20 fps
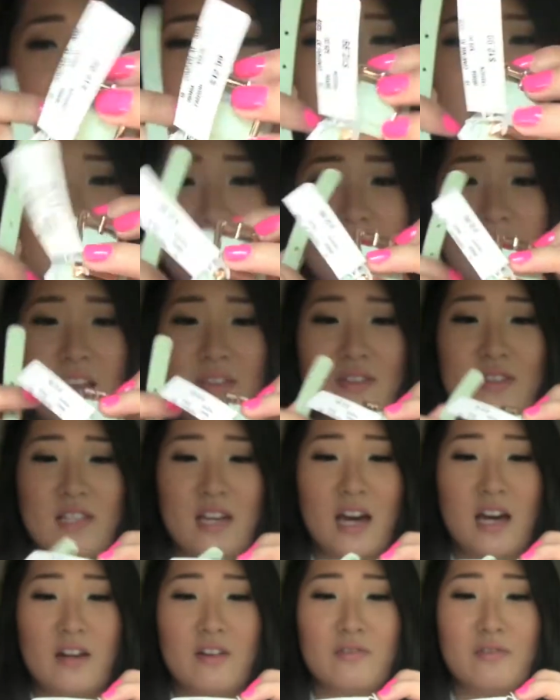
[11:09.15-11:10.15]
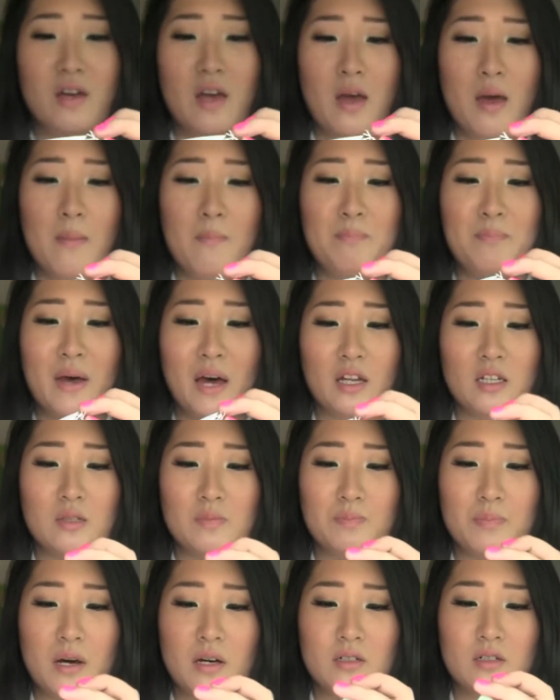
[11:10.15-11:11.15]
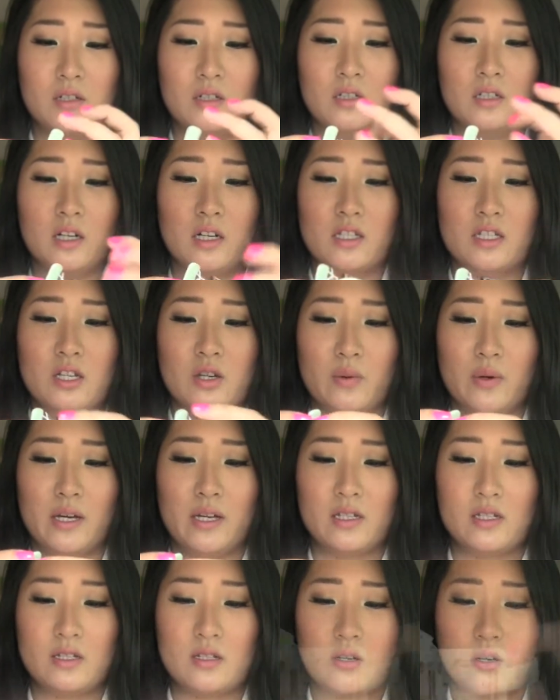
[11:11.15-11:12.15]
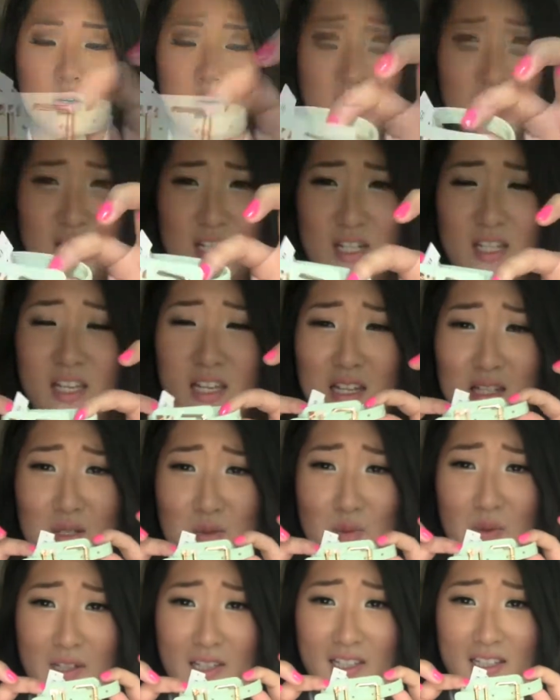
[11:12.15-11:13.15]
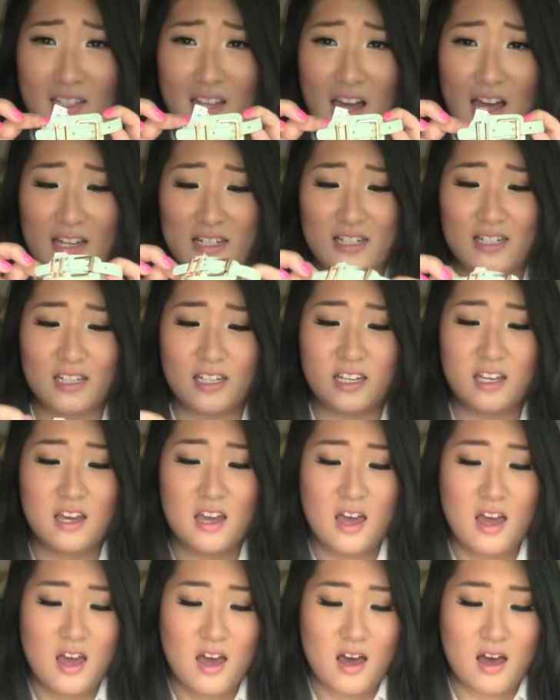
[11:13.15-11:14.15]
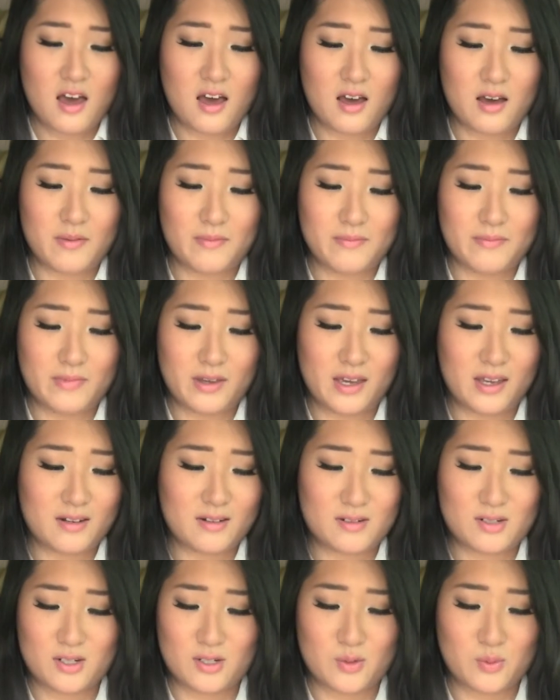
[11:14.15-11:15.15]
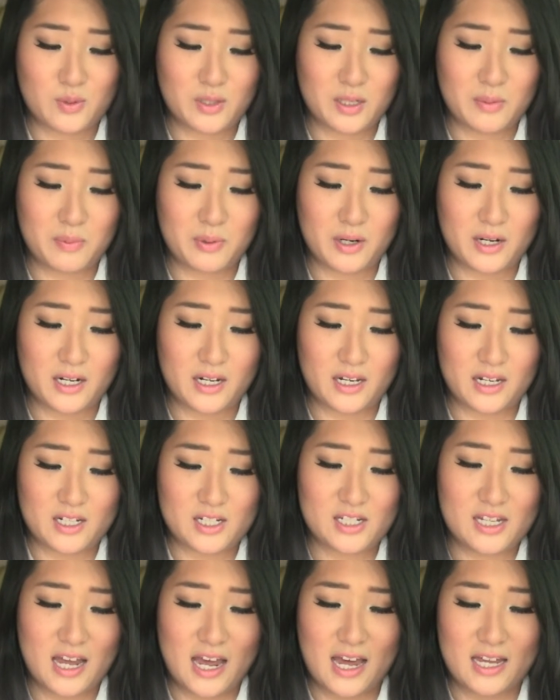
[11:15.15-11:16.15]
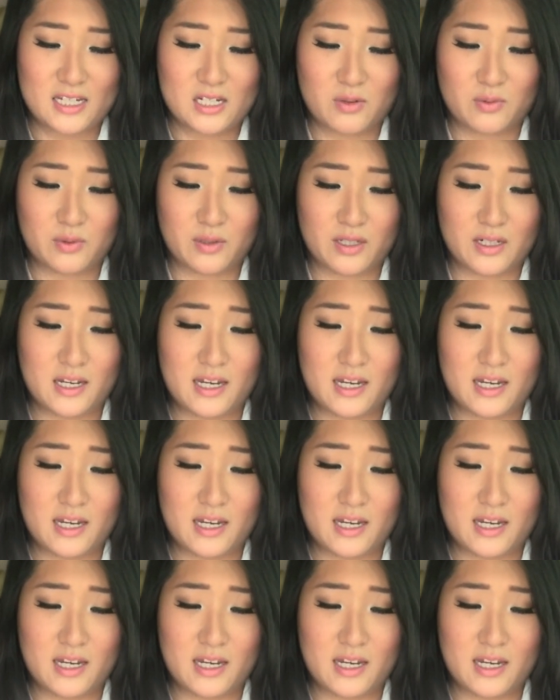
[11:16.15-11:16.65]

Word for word: It's got this kind of belt buckle look to it so I just think it's really classy um, and it's just really pretty just adds a really